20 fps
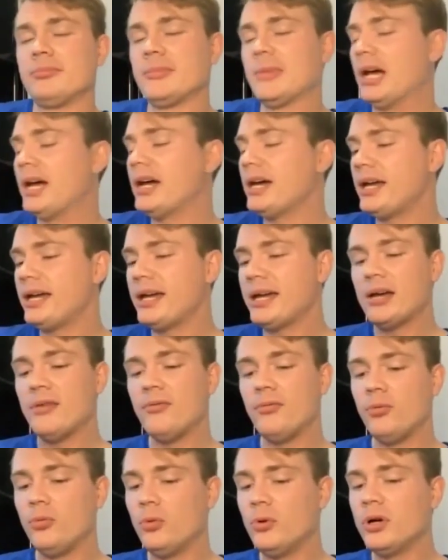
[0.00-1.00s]
I have
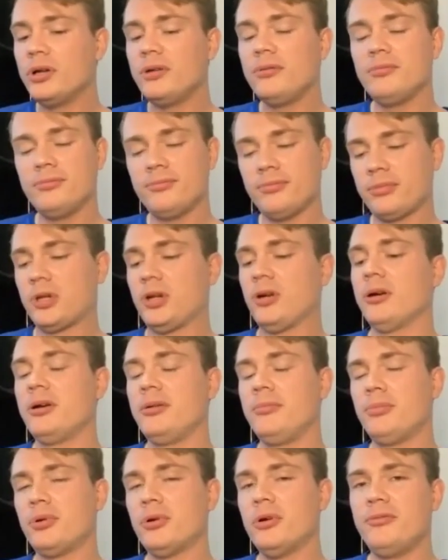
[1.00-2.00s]
one
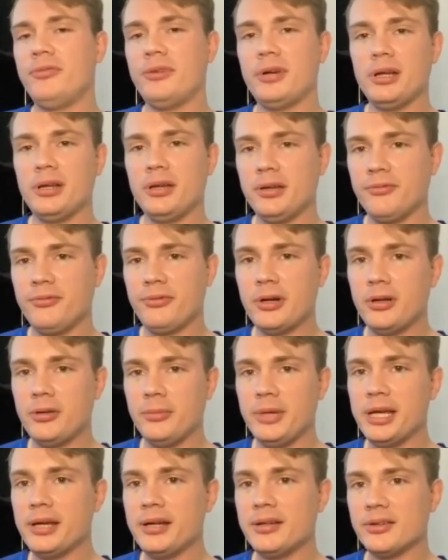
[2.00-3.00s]
current profile you can follow
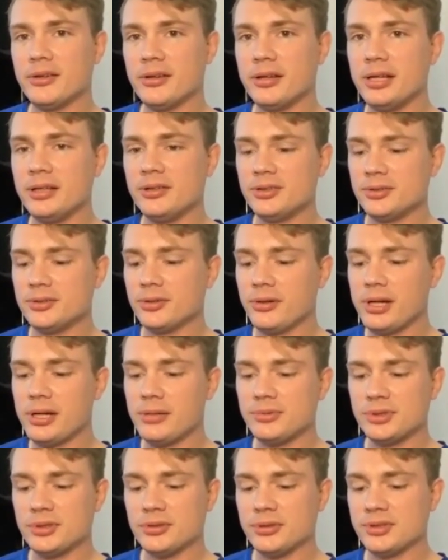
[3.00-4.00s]
me at. It's on
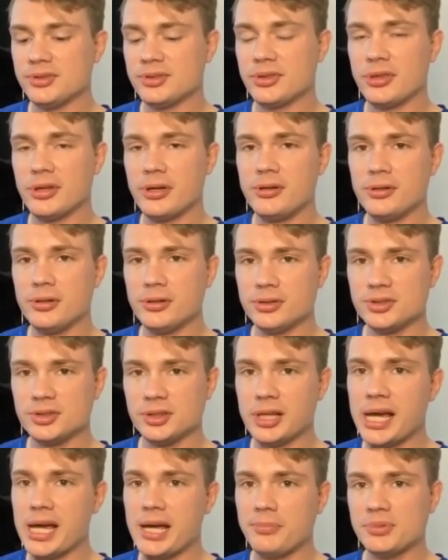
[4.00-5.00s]
Instagram. So it's
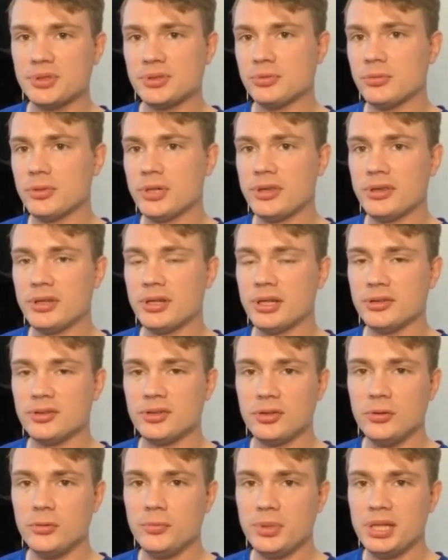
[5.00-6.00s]
Thunderslaps with uh,
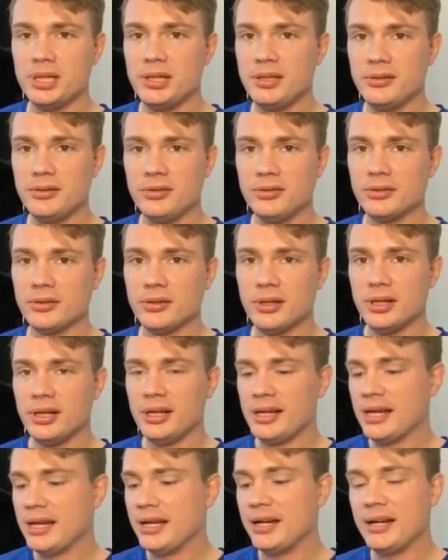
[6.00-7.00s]
two P's
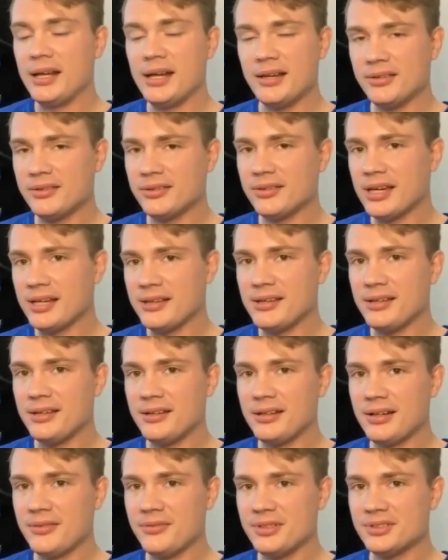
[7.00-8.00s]
and an S at the
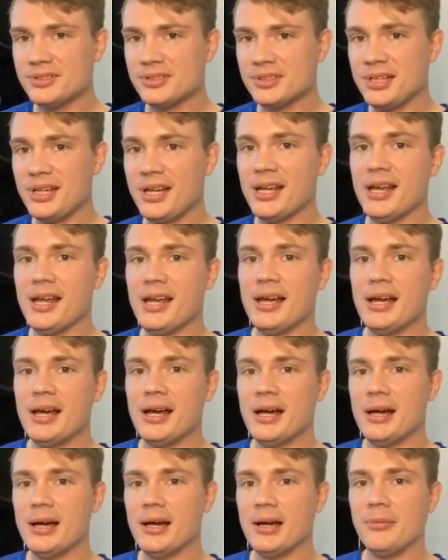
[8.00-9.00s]
end, obviously.
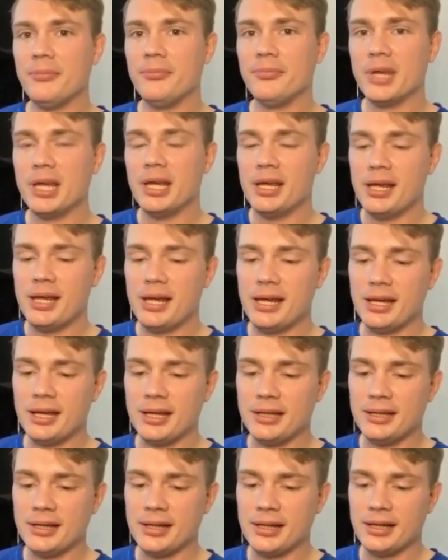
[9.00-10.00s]
Um,
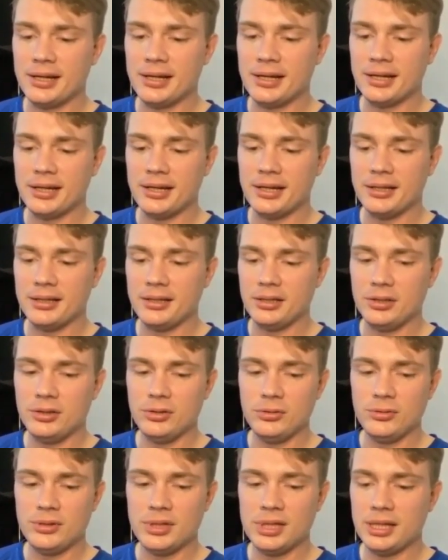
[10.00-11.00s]
and uh,
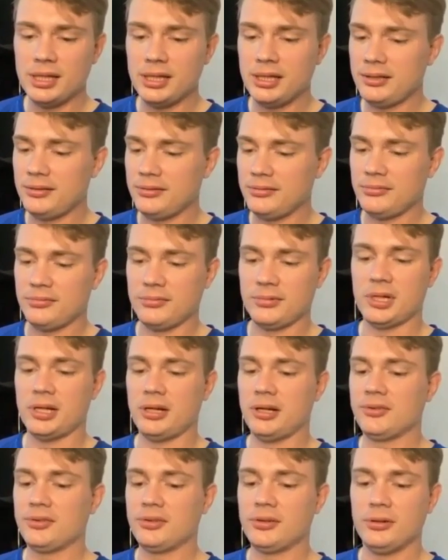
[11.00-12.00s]
you can
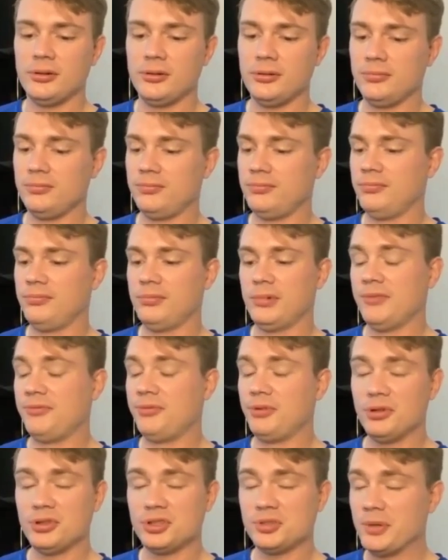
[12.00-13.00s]
also, if
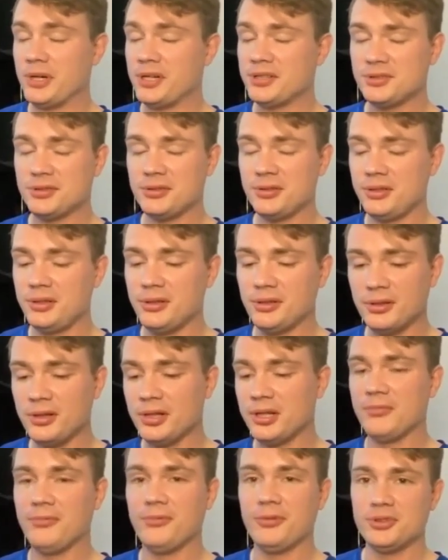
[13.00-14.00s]
you're a sponsor and you're
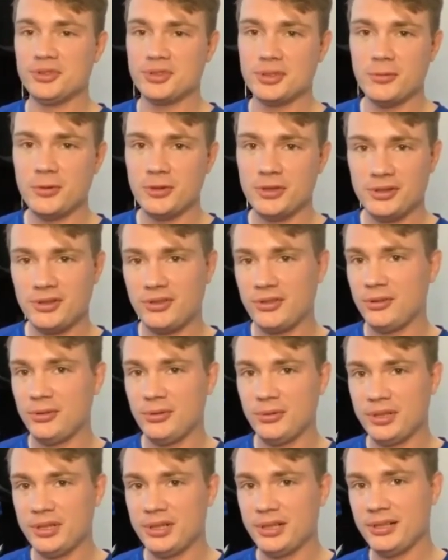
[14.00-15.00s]
looking for someone
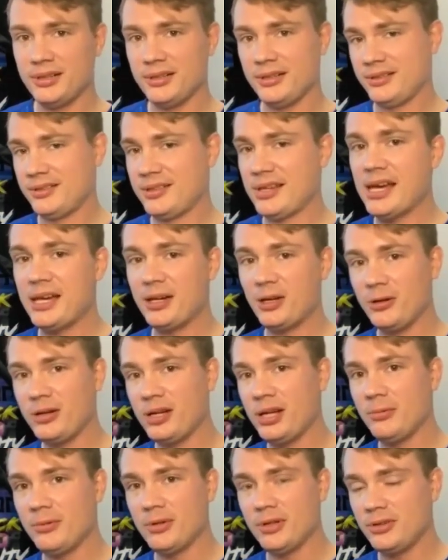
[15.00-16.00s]
to uh, tag your
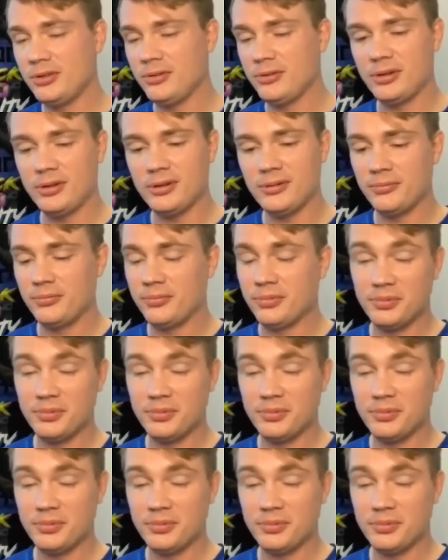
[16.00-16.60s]
name onto, a